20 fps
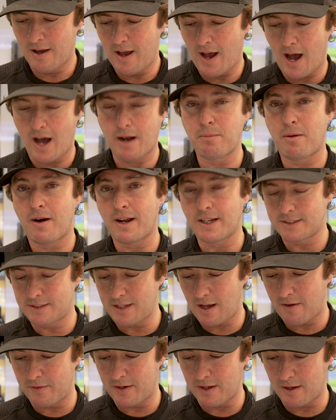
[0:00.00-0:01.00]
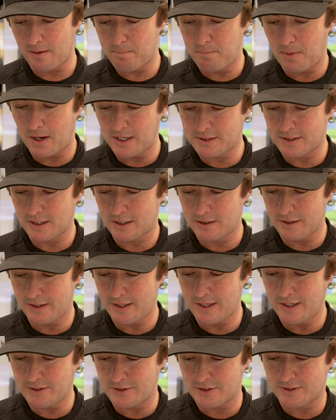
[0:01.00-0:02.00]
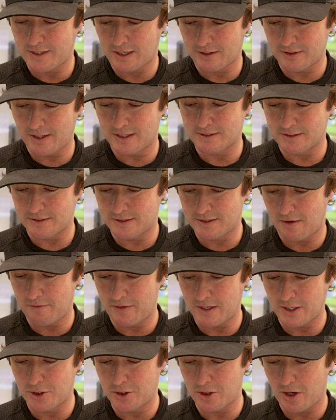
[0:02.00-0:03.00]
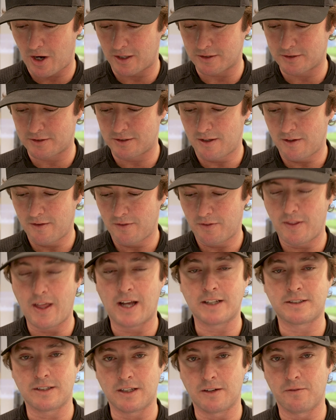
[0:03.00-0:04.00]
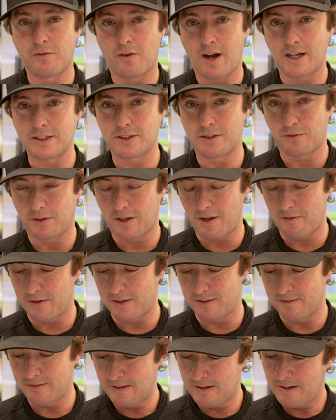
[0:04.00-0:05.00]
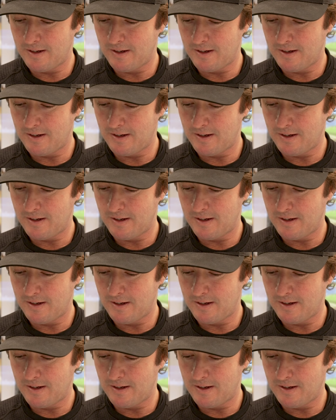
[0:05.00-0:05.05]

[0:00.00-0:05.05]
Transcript: How to break 70. Basically, just take less than 70 shots. That's the advice you've given.